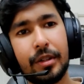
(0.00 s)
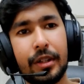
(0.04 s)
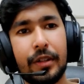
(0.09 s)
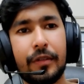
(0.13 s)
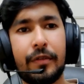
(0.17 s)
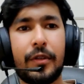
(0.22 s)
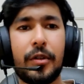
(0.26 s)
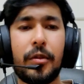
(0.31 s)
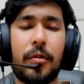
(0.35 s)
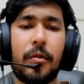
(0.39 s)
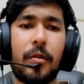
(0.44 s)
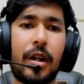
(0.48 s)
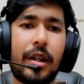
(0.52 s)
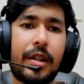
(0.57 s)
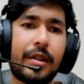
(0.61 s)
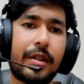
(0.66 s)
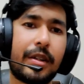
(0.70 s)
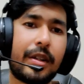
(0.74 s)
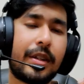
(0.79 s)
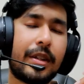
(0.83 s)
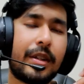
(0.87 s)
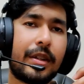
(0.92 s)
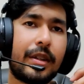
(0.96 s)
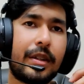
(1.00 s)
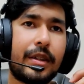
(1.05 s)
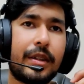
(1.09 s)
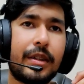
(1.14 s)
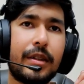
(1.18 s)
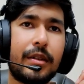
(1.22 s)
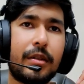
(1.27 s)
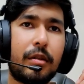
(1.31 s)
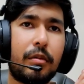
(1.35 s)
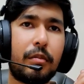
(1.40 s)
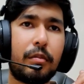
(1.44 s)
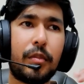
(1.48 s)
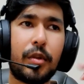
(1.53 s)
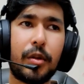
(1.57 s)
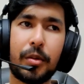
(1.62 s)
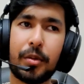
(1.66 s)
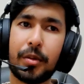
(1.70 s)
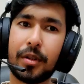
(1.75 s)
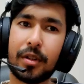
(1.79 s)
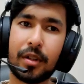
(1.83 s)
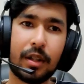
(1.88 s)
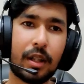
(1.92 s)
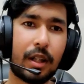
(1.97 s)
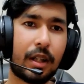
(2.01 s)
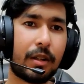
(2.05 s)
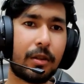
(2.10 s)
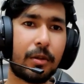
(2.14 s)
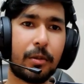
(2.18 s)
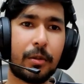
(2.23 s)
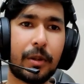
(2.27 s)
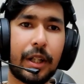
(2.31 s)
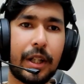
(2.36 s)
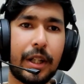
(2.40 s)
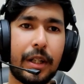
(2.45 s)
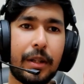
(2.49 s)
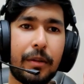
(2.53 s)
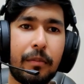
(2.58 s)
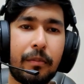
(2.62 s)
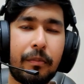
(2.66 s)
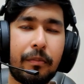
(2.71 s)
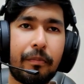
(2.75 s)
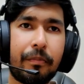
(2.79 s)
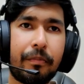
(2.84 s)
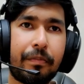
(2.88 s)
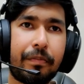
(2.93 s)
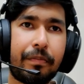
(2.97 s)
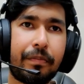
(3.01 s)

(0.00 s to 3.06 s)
mon if you want. Both are okay.